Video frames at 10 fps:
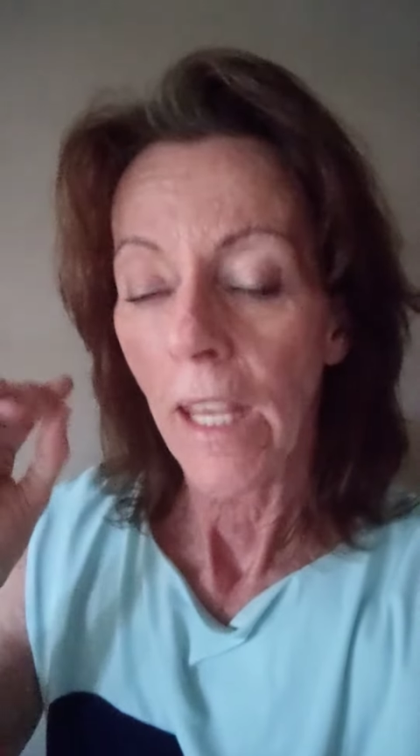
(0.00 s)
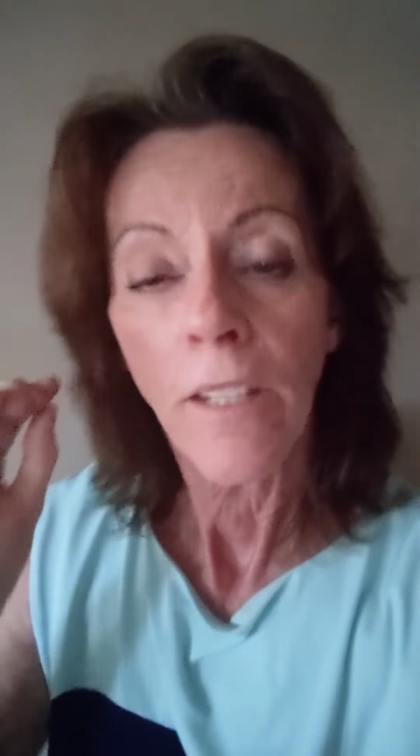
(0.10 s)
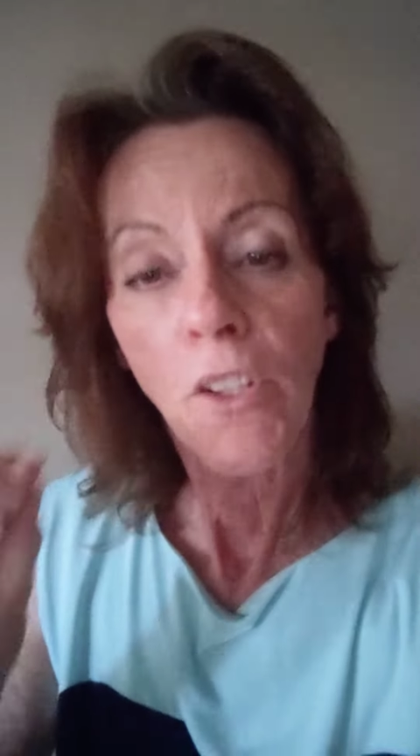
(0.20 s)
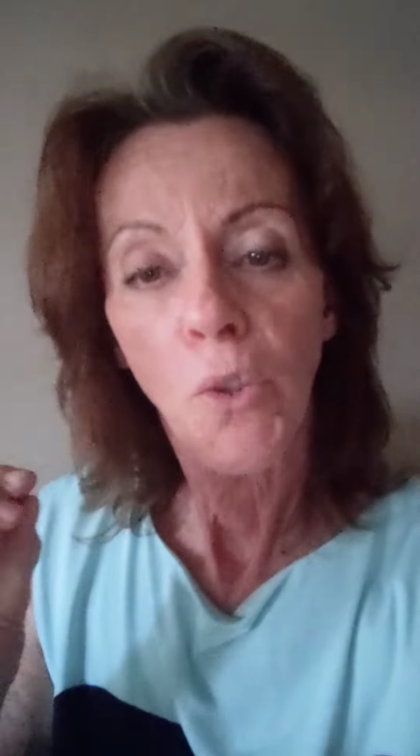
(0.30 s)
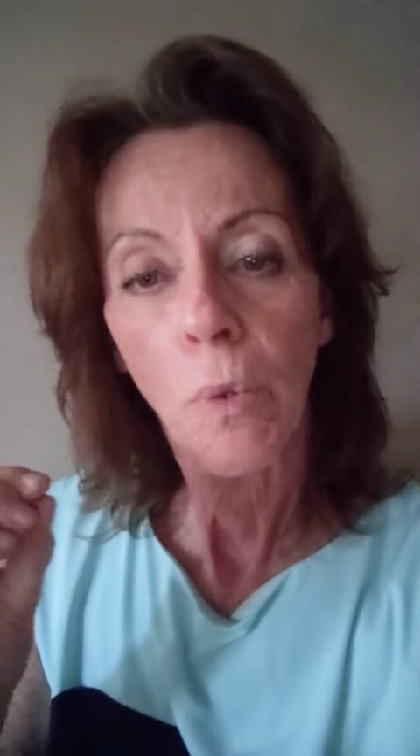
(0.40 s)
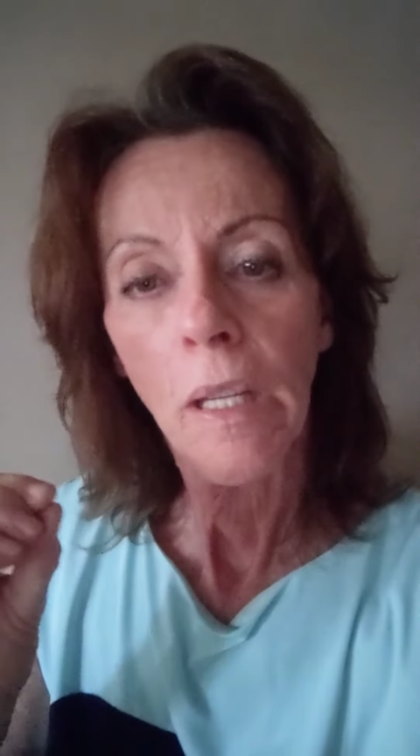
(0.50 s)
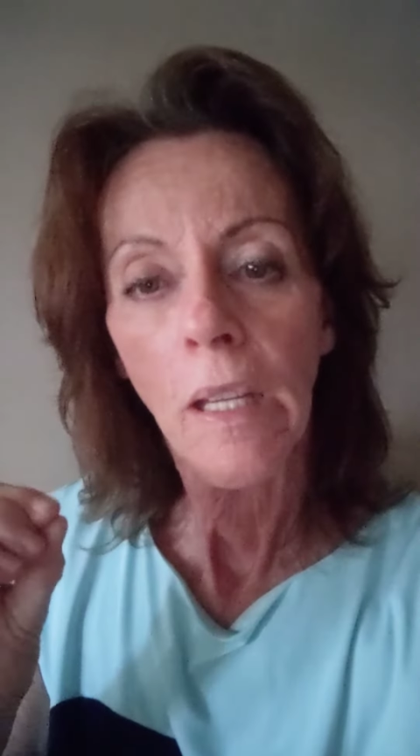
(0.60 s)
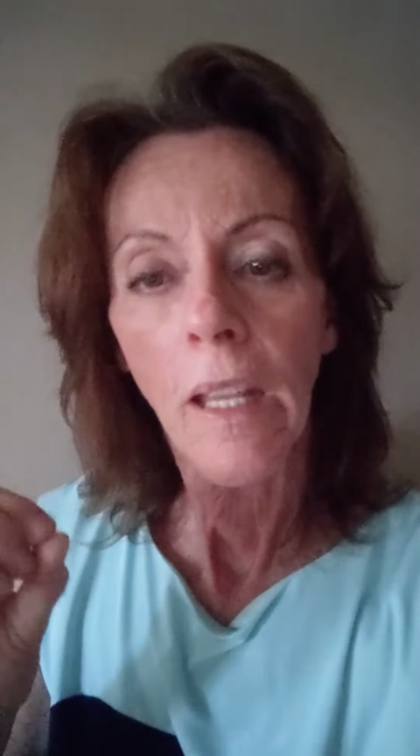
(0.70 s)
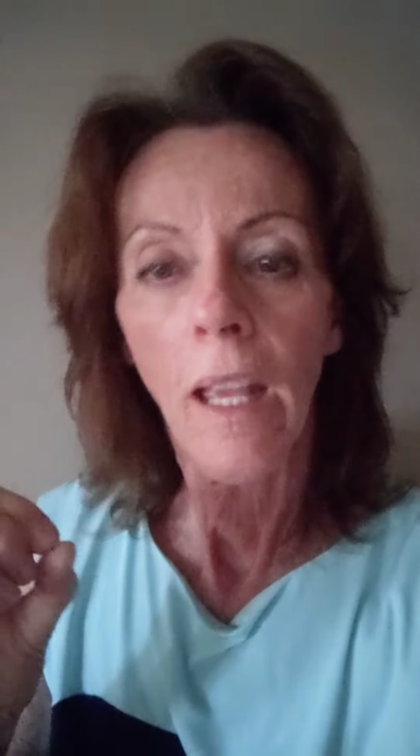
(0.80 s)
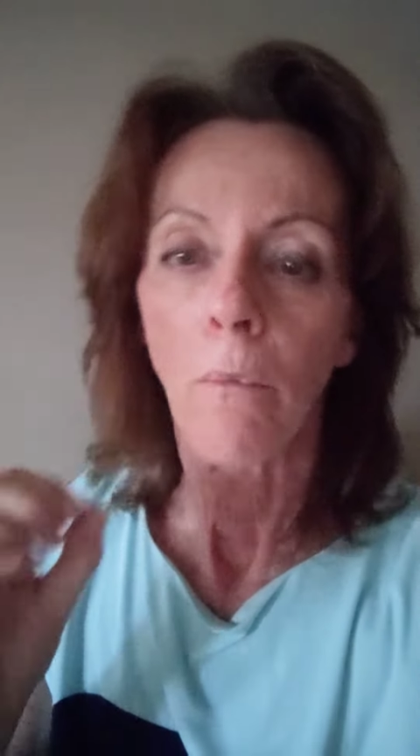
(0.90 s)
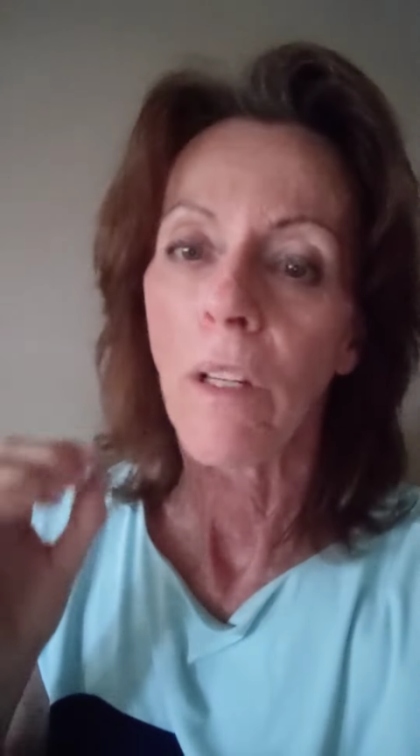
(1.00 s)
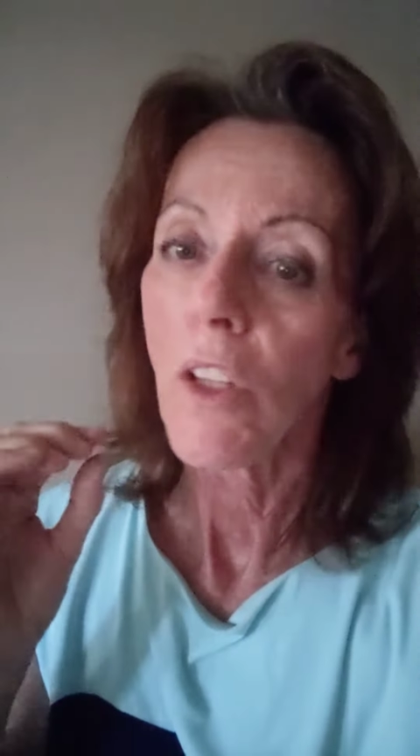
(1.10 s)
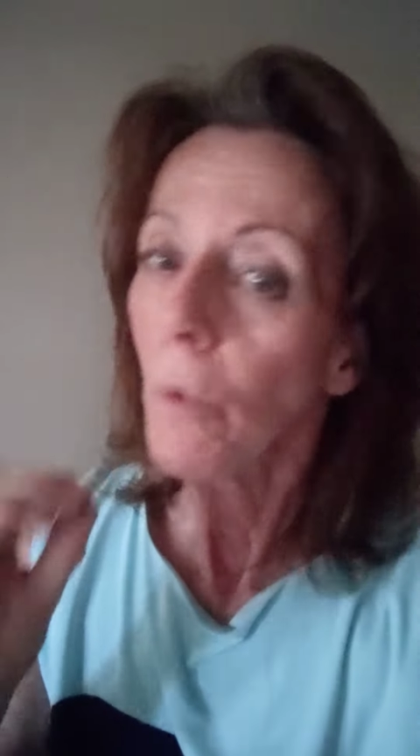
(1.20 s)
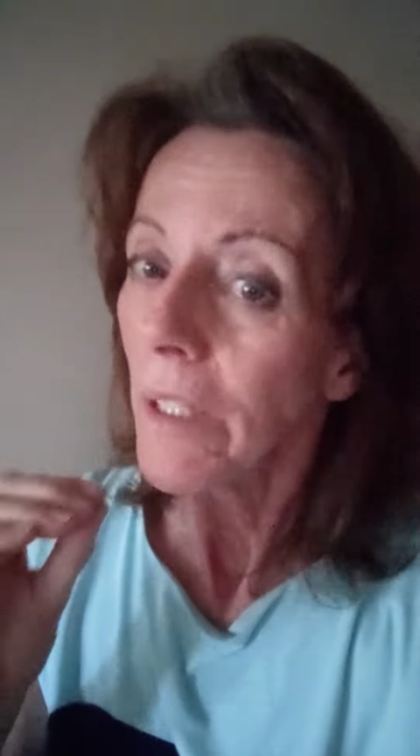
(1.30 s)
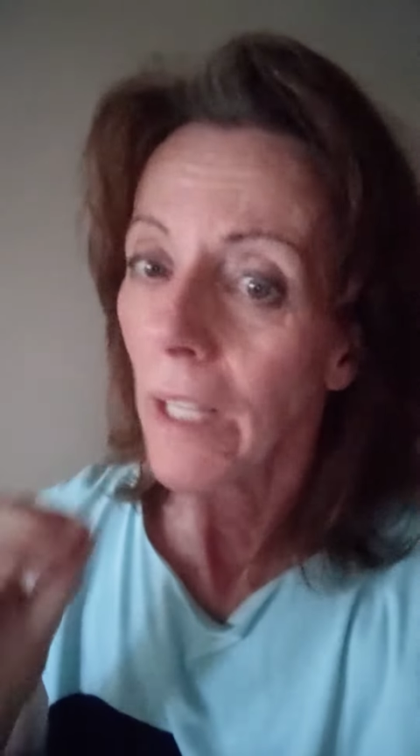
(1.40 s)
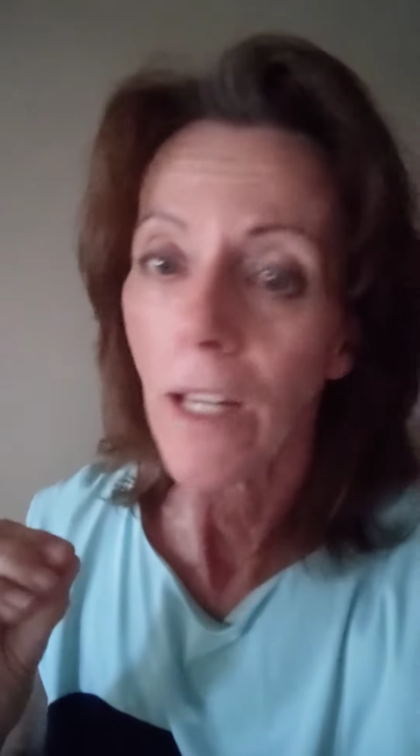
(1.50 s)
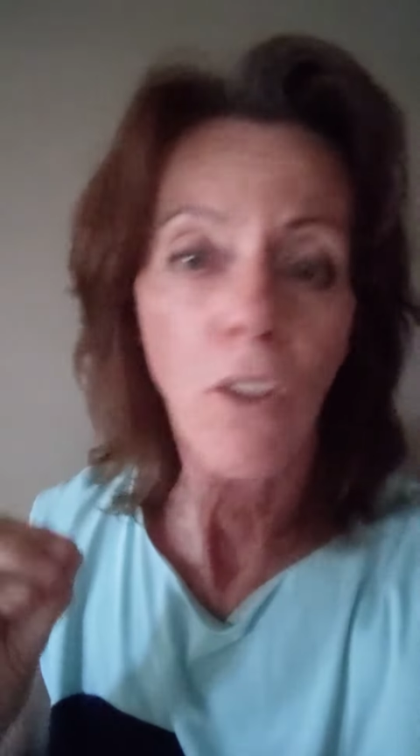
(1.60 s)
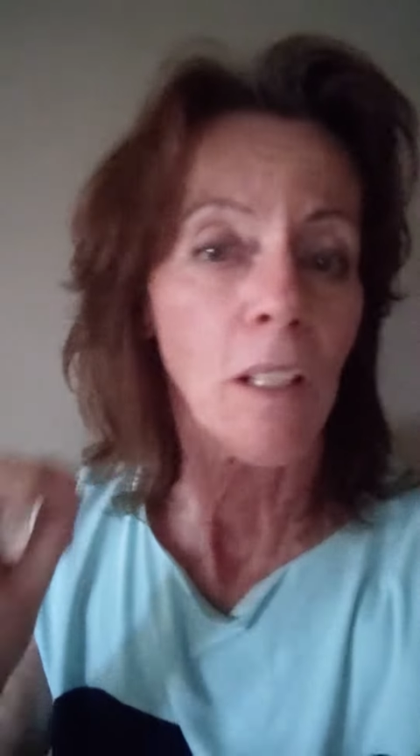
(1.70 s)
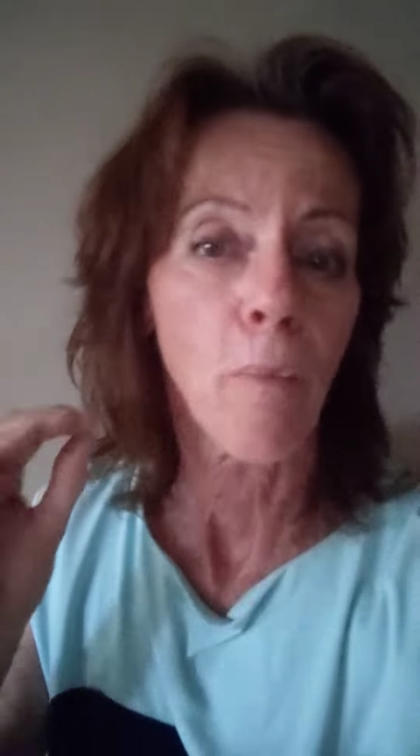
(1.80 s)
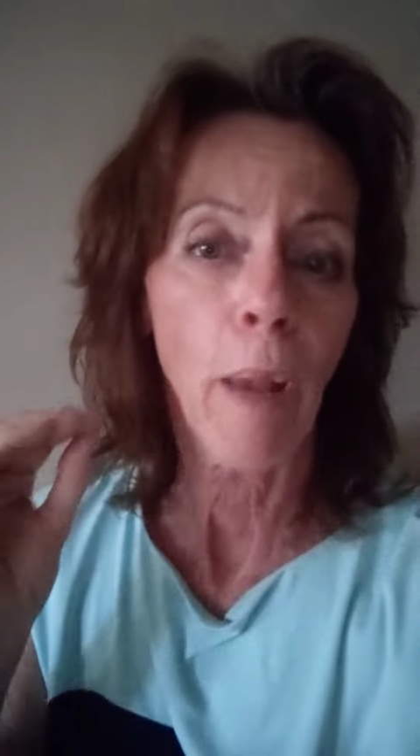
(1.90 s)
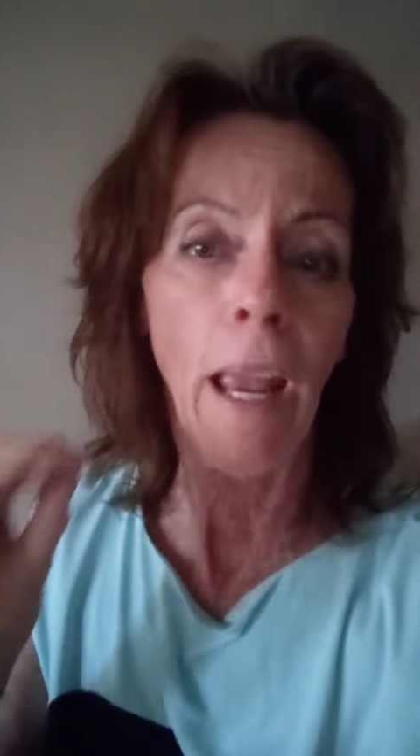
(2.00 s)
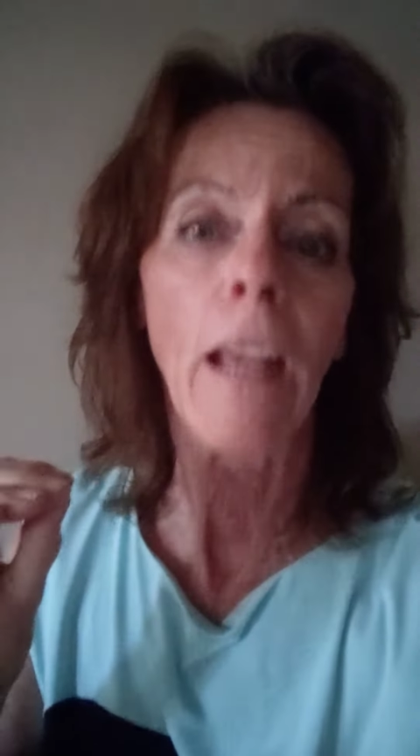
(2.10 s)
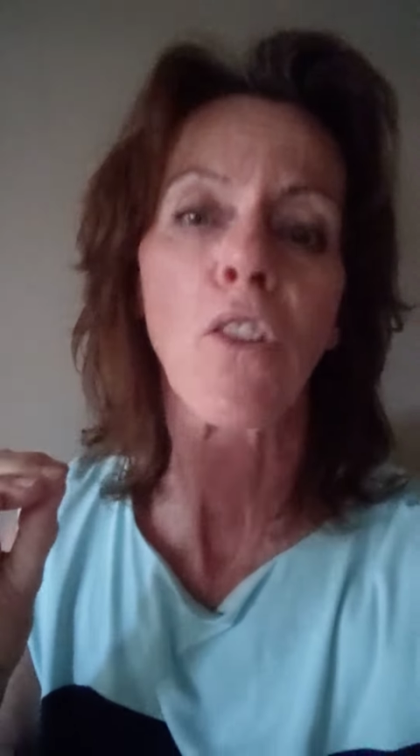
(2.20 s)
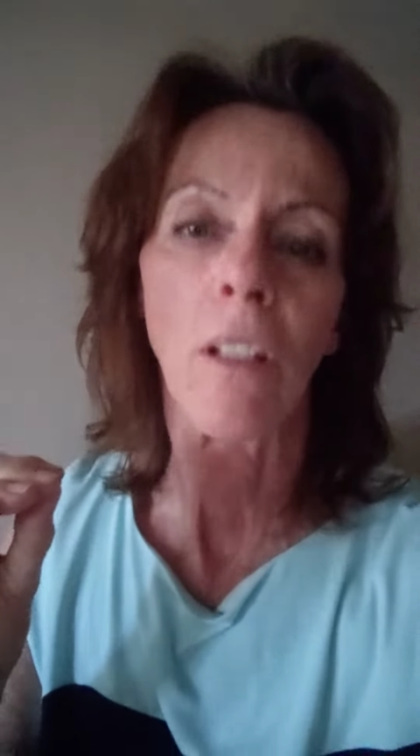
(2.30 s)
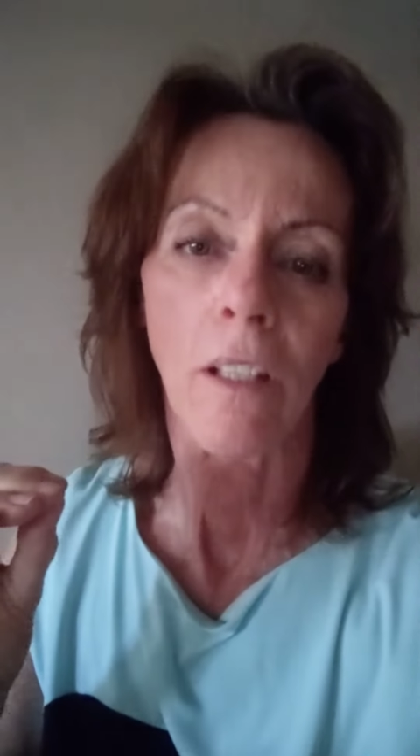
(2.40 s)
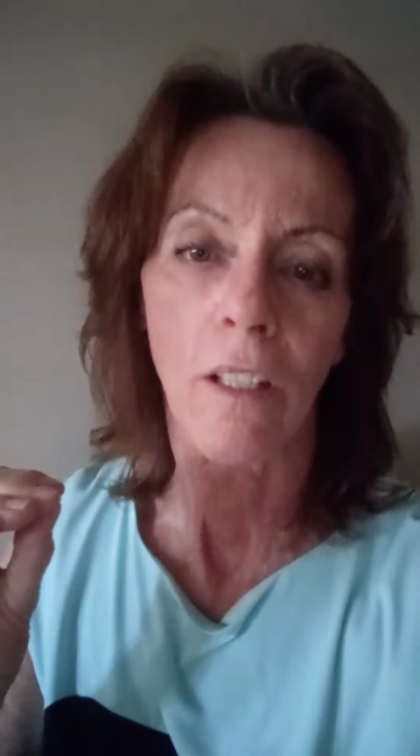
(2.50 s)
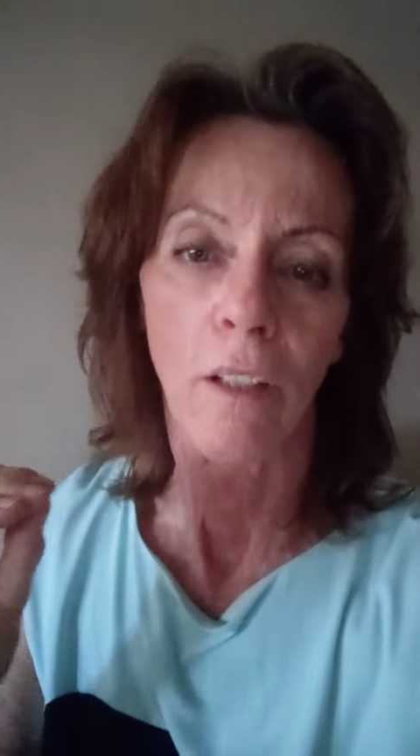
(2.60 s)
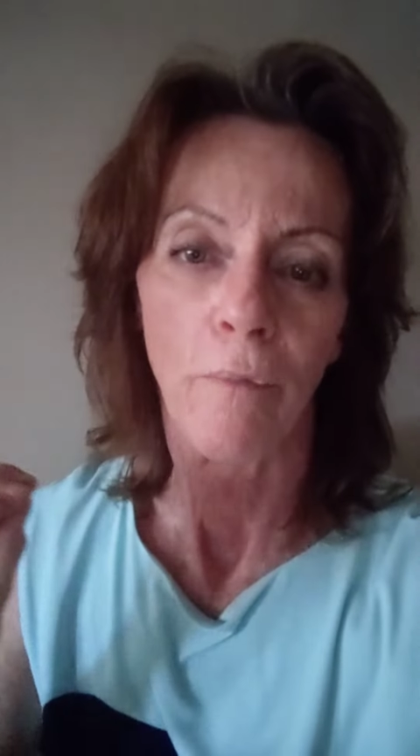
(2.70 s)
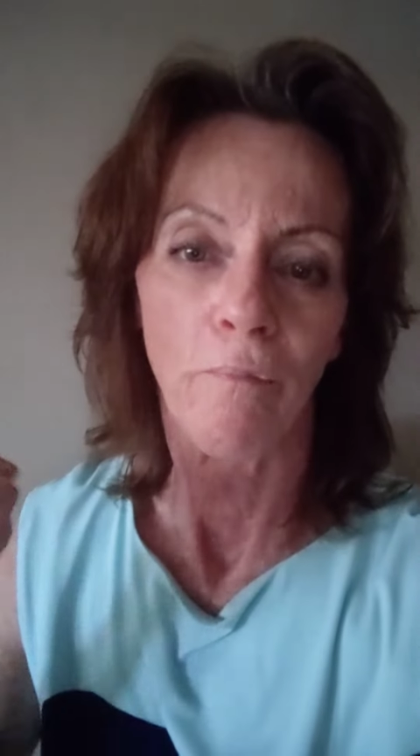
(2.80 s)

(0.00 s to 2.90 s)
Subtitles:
industry and when you engage as patients,